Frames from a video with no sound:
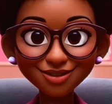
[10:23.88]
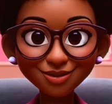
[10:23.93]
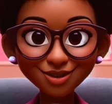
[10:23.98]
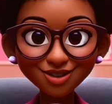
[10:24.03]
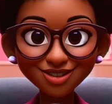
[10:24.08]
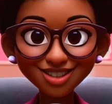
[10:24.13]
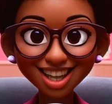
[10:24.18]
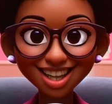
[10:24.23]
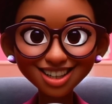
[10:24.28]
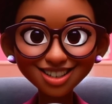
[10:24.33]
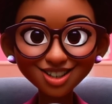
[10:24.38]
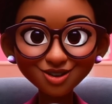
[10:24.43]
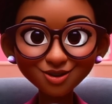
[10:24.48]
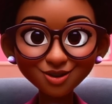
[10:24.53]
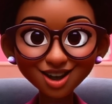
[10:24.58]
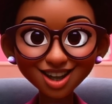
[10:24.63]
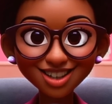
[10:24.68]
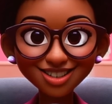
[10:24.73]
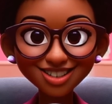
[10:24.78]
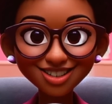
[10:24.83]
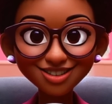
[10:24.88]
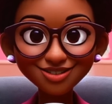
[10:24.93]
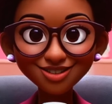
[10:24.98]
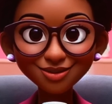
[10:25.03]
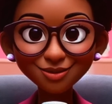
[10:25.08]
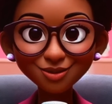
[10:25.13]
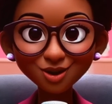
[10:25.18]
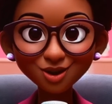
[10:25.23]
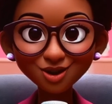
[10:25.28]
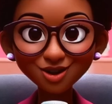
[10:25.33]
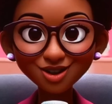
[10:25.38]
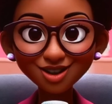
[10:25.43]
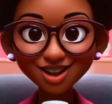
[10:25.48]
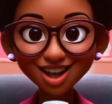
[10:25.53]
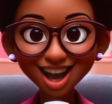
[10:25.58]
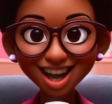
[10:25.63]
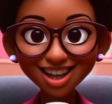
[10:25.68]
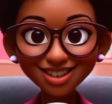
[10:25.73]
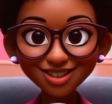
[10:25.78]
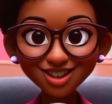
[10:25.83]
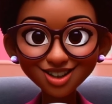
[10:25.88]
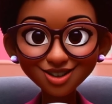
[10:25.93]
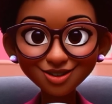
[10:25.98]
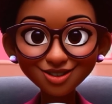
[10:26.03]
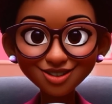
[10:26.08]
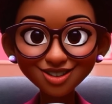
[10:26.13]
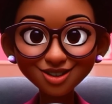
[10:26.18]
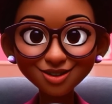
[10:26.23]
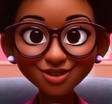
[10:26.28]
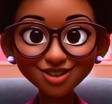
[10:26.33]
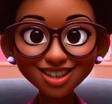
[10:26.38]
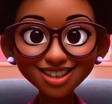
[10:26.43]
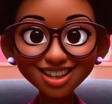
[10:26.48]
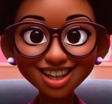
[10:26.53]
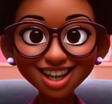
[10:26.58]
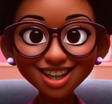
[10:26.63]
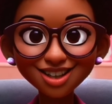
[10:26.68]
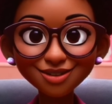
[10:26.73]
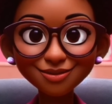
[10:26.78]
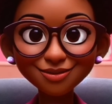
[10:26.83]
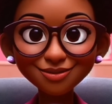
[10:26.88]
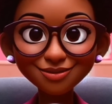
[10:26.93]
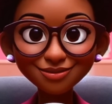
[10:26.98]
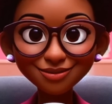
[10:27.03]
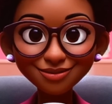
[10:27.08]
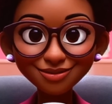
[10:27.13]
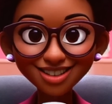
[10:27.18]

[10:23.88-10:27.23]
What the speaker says: Protect the rights of the poor and those who need help.